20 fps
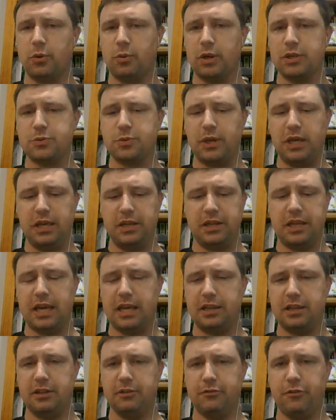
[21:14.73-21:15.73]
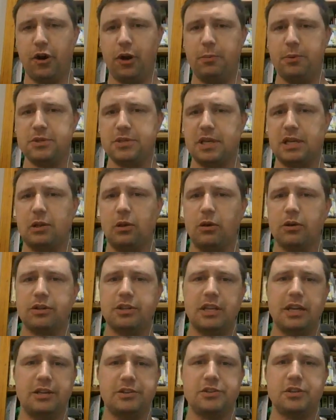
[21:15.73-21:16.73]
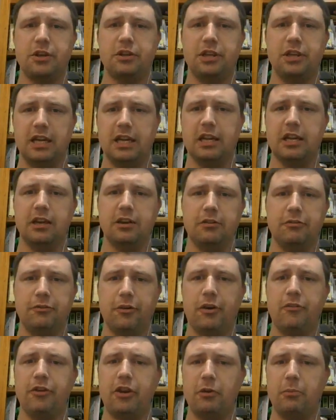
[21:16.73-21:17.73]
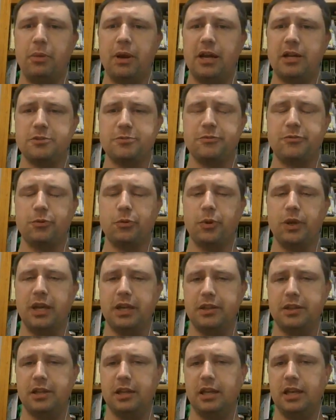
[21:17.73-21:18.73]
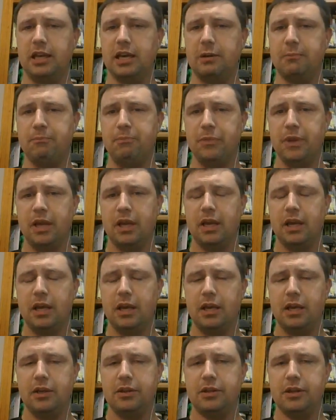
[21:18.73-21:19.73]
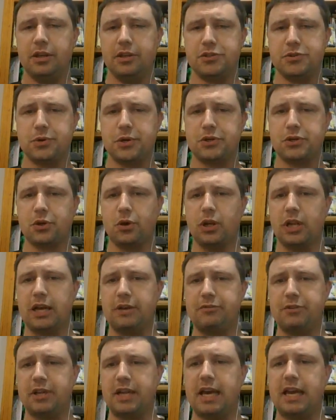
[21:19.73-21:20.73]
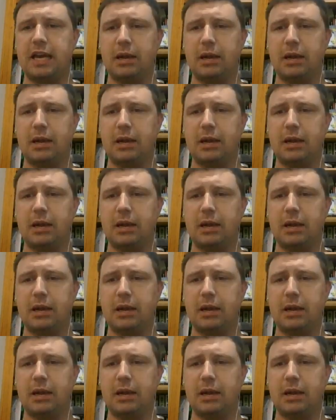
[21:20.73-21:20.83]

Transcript: Once we hit that, the Viper's unlocked, and it's only another 500 pounds before we hit the stretch goal after that.